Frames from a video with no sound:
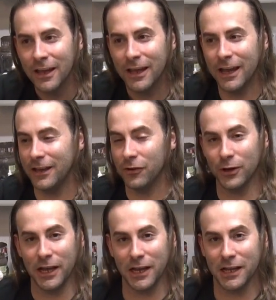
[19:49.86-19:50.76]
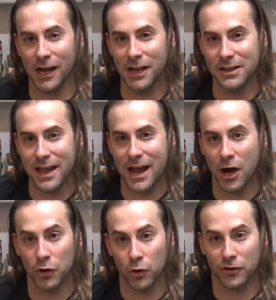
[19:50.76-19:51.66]
either get gunned
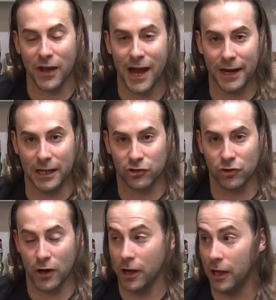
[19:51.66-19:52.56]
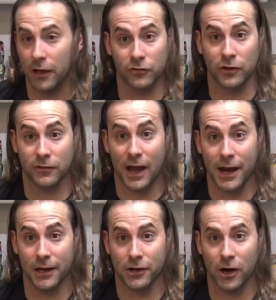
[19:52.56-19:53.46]
down or die in
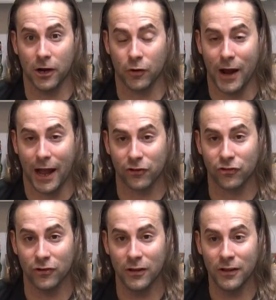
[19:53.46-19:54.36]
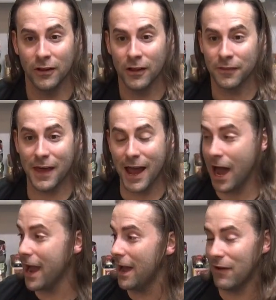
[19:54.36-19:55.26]
a car crash. That
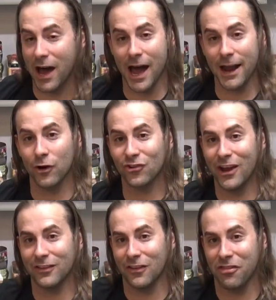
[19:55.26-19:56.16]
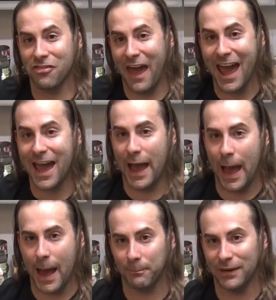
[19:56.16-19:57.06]
I have a higher chance of that
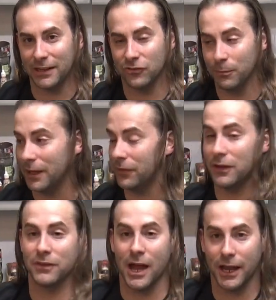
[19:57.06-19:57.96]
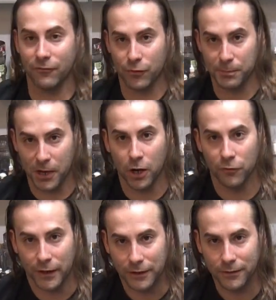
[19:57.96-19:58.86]
happening to me than dying from
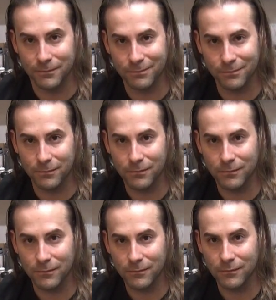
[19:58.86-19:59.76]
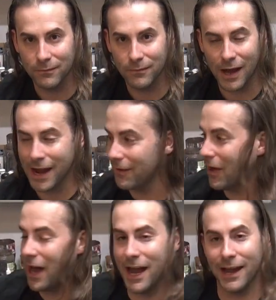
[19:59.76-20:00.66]
COVID. I have a
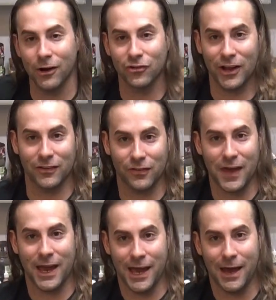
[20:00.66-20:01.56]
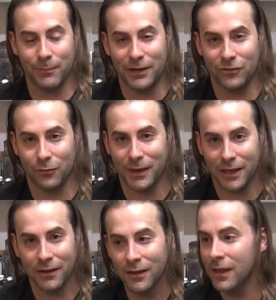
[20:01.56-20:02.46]
higher chance of that happening to
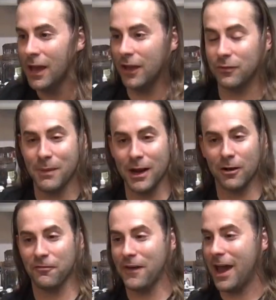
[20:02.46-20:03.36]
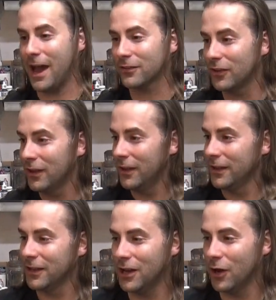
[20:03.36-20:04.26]
me. As a matter of fact,
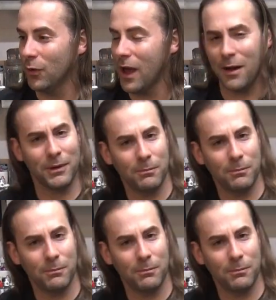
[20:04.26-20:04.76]
you know, how many